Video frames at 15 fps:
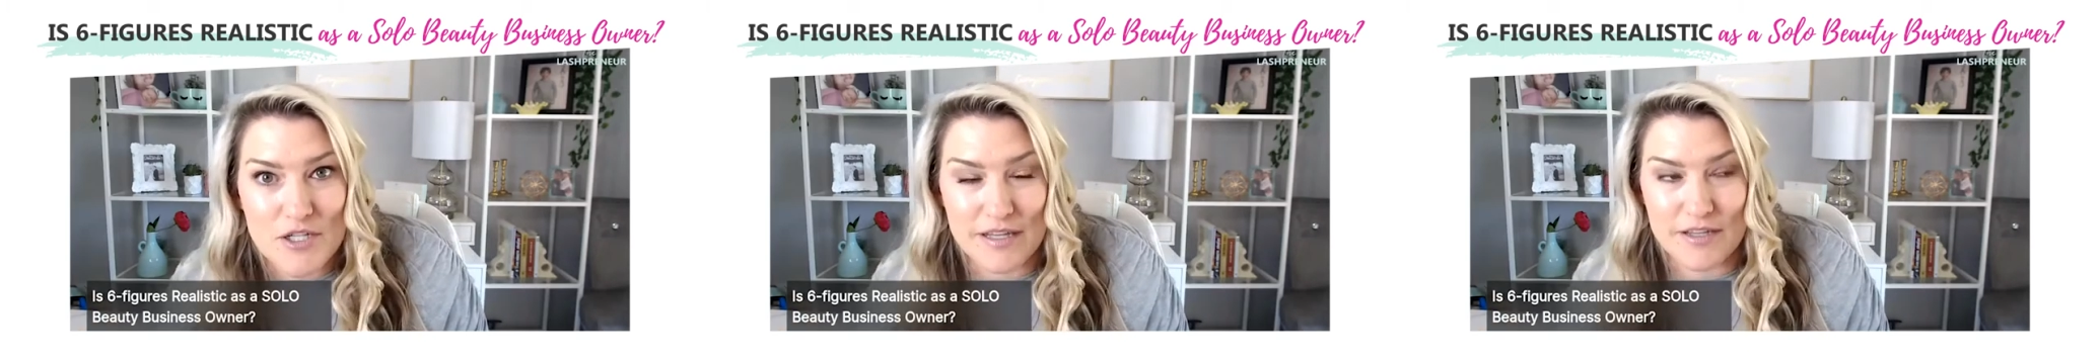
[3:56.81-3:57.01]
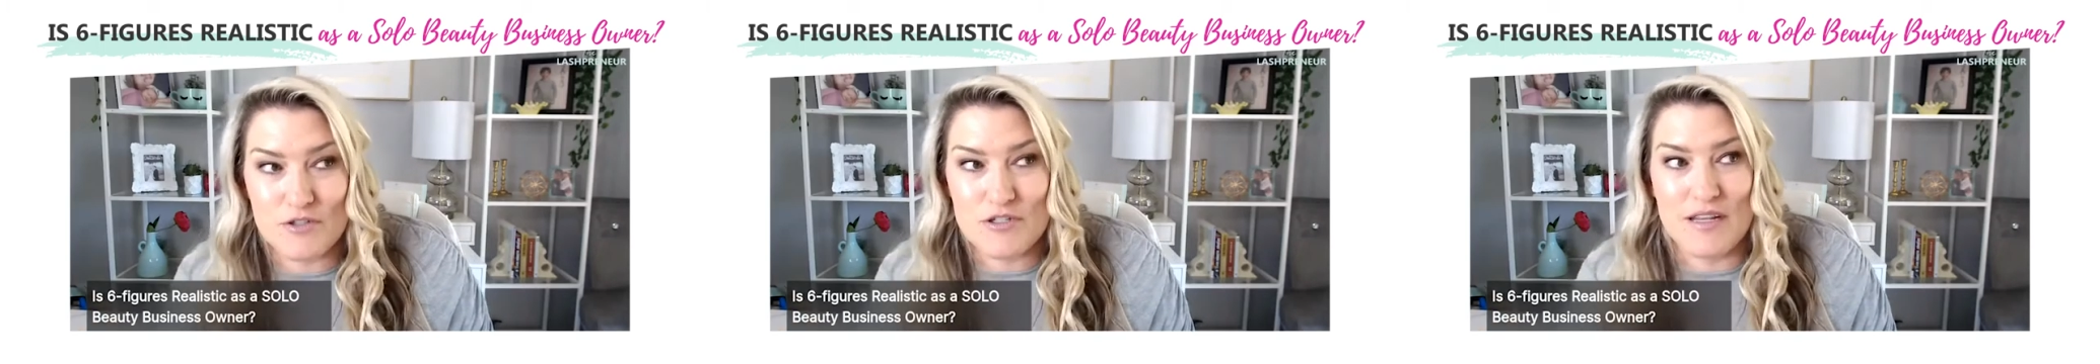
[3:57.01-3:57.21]

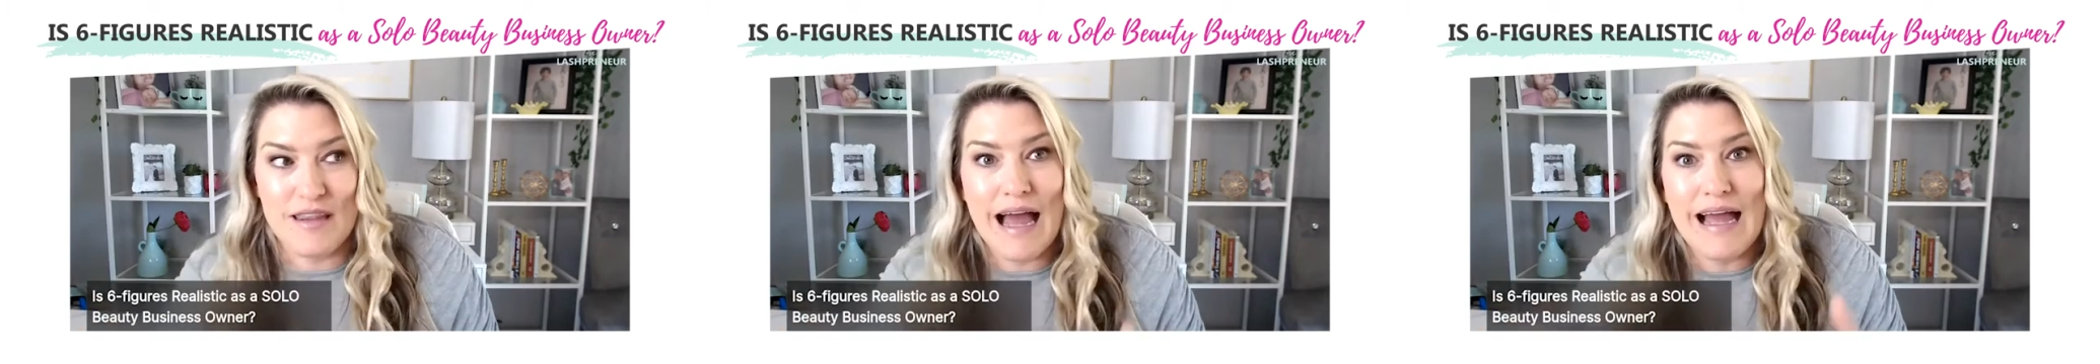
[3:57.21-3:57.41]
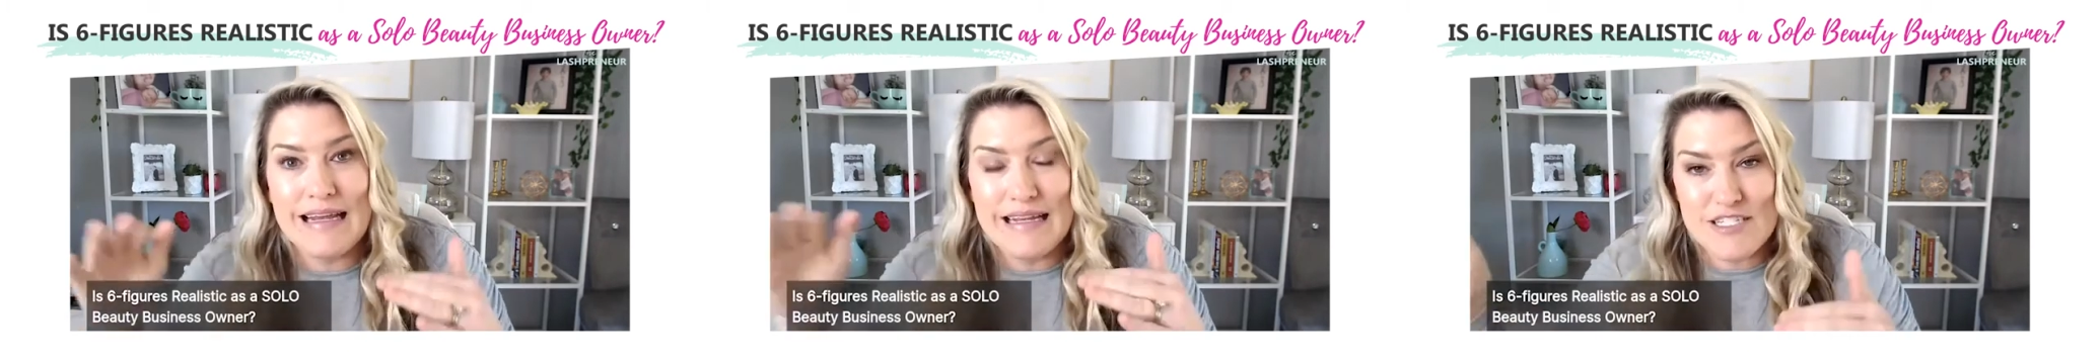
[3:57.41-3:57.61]
Like there's a
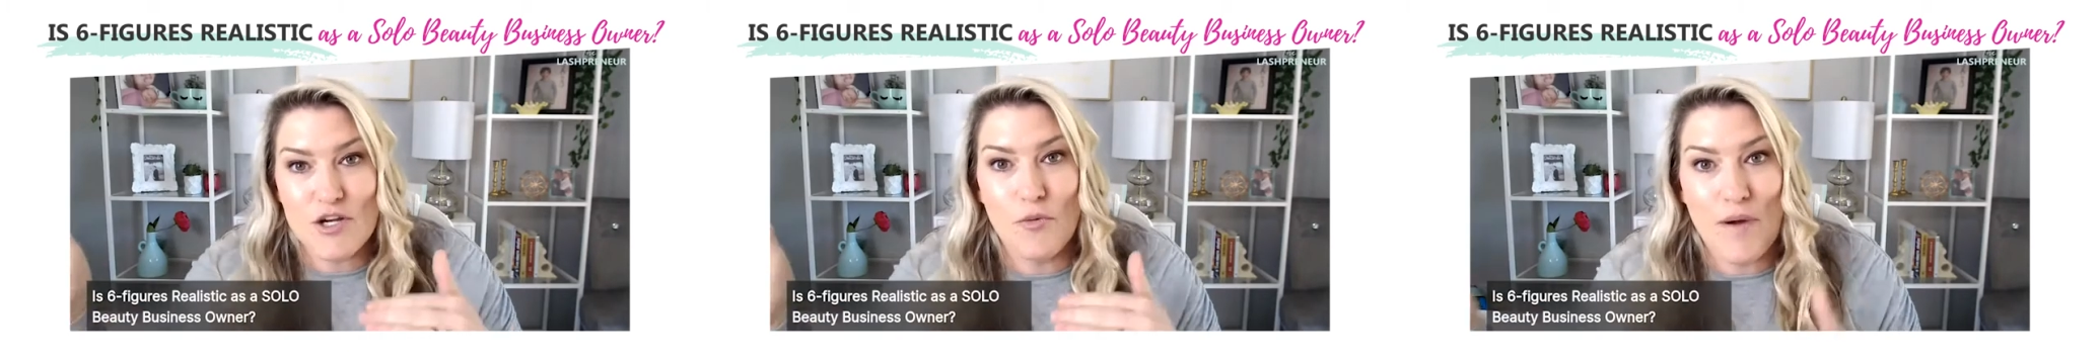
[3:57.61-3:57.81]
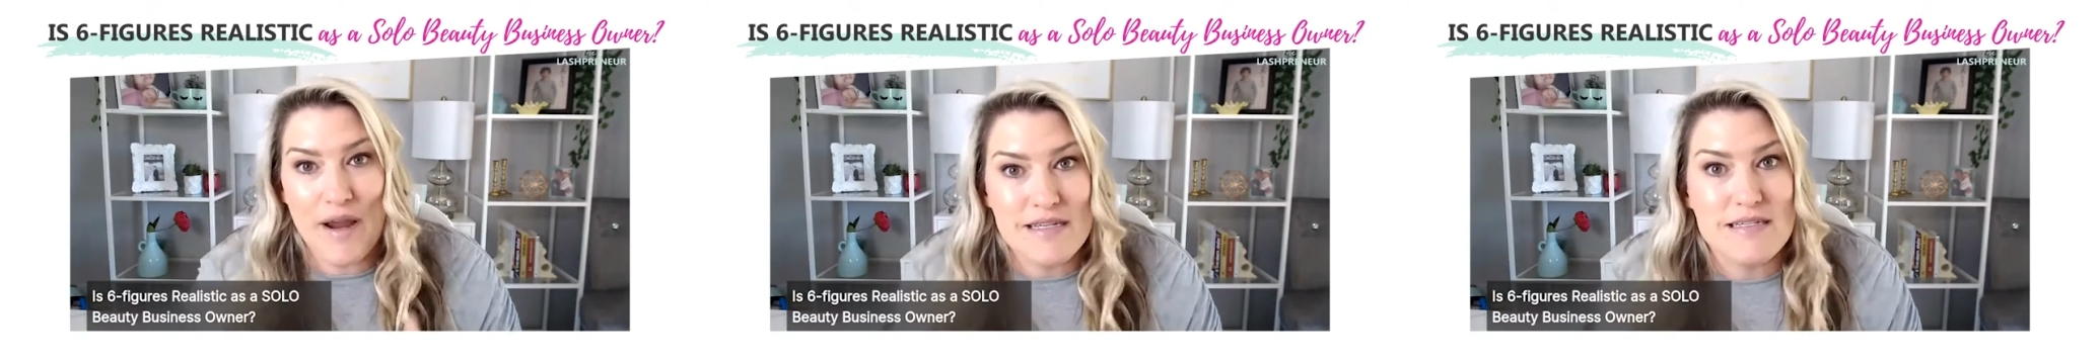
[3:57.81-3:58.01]
lot easier
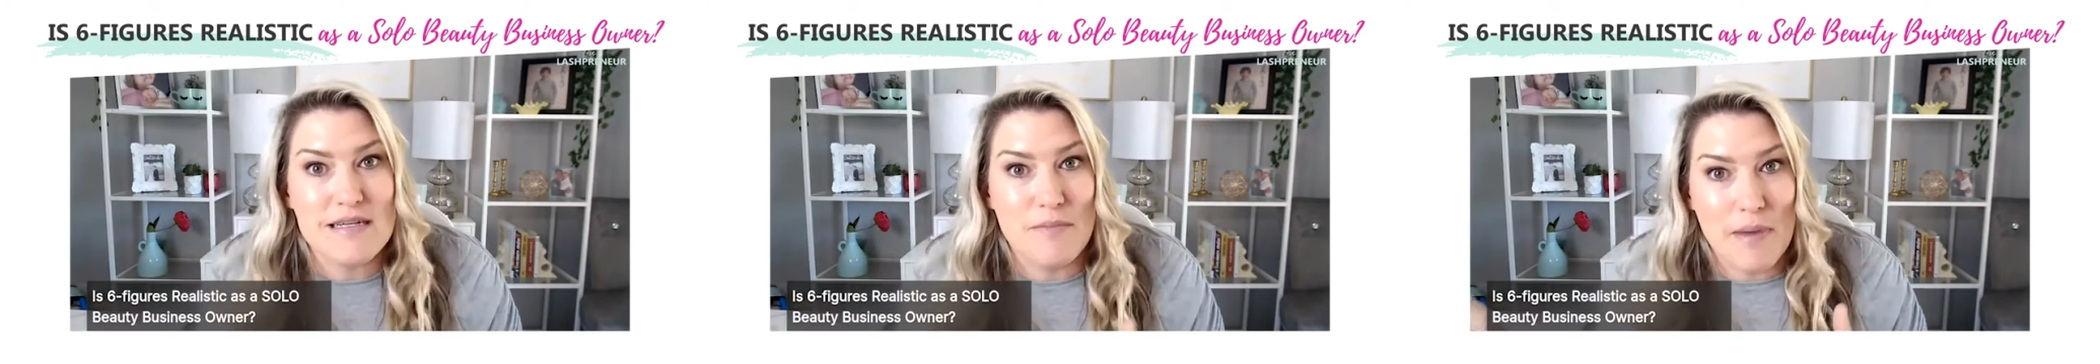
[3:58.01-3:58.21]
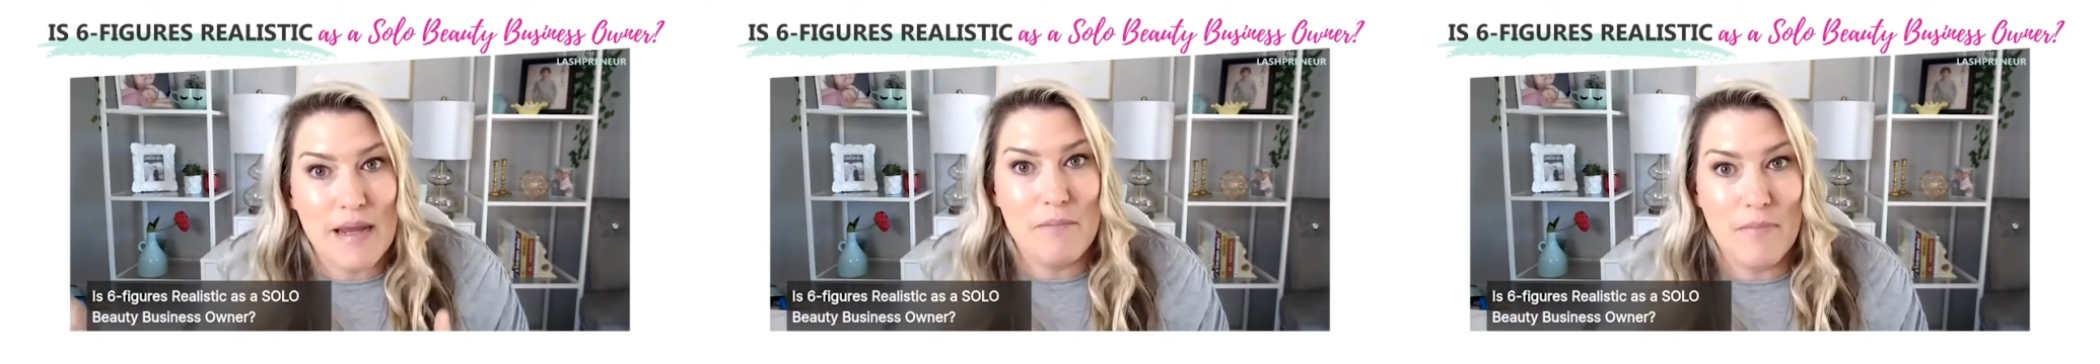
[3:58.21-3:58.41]
ways to
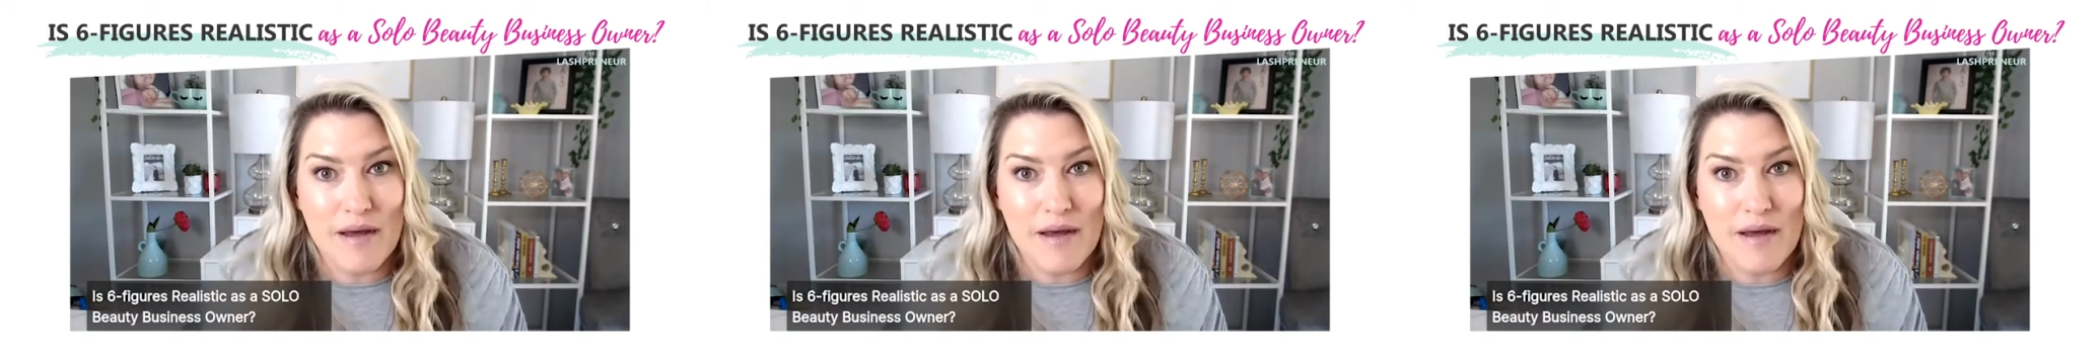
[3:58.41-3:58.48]
make